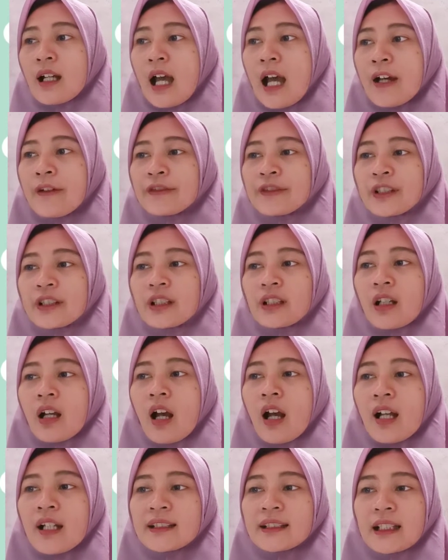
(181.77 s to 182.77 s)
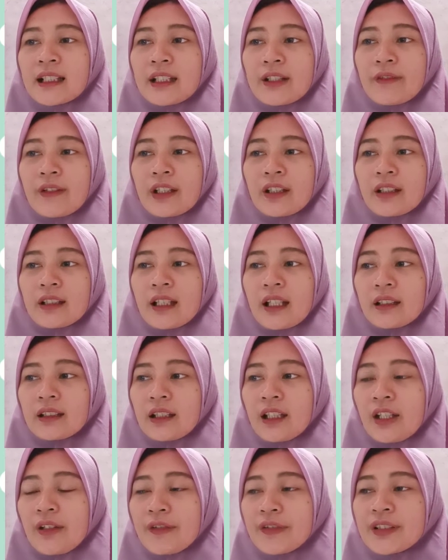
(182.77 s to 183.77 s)
after the cause and effect
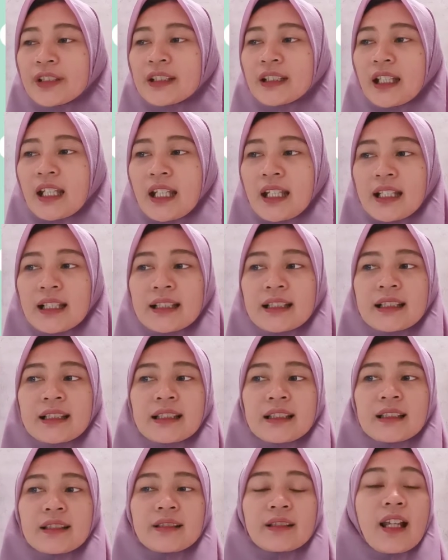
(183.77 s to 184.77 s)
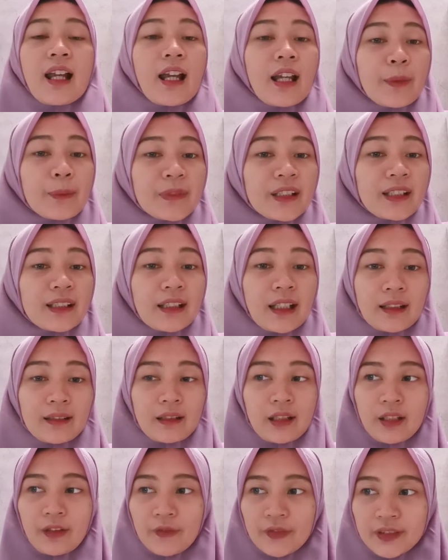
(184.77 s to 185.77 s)
connectives is time
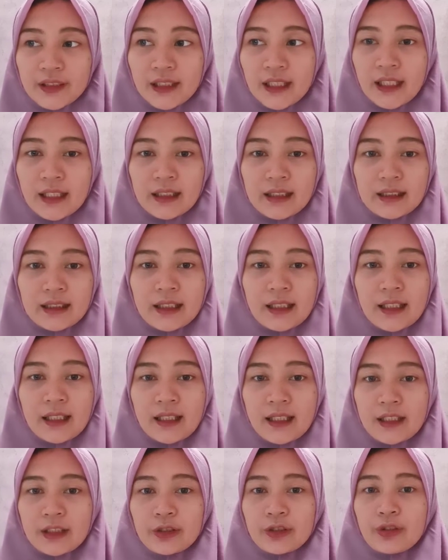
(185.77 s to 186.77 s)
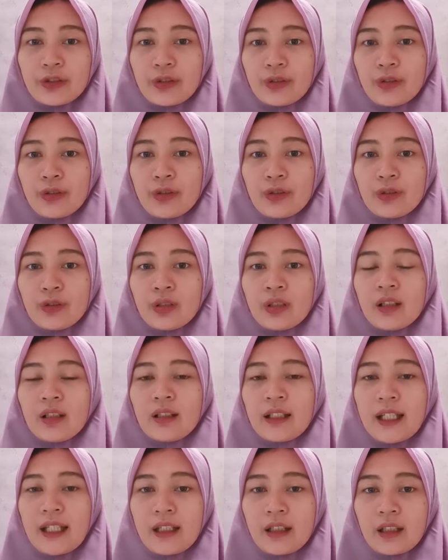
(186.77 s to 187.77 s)
connectives. It is to
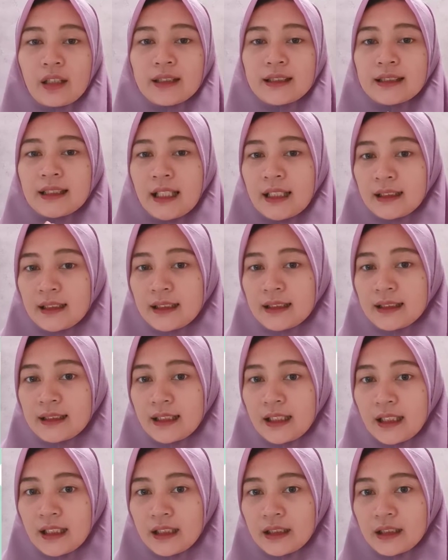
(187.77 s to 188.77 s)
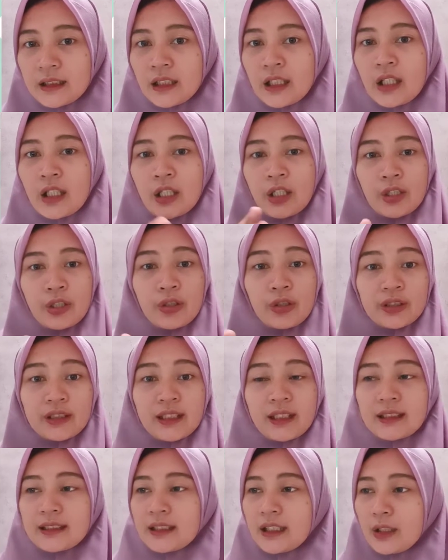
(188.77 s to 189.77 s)
link sentences
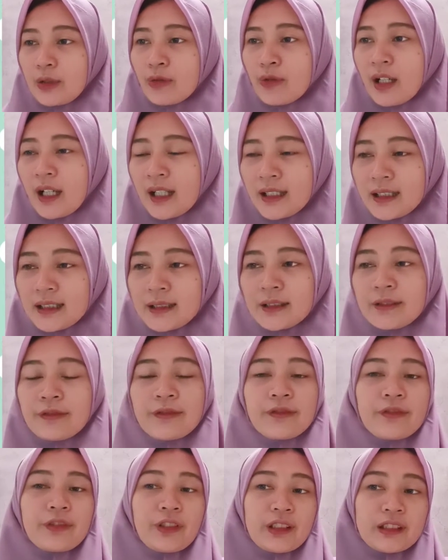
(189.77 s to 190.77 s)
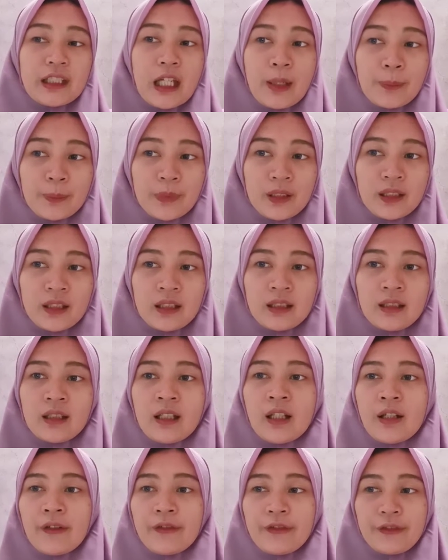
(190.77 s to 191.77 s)
using sequence. For example,
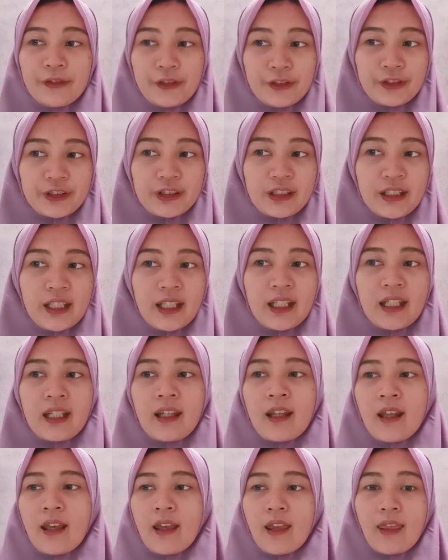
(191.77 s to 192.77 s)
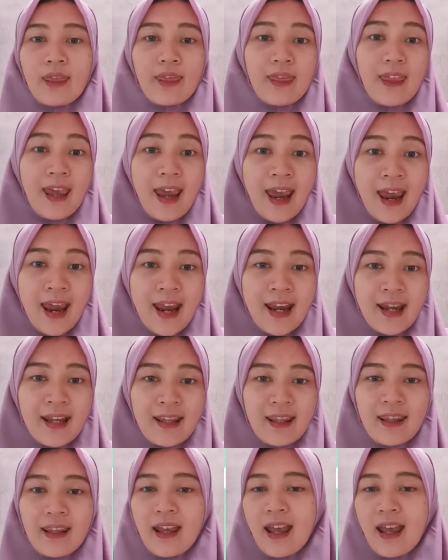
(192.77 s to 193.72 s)
firstly, then,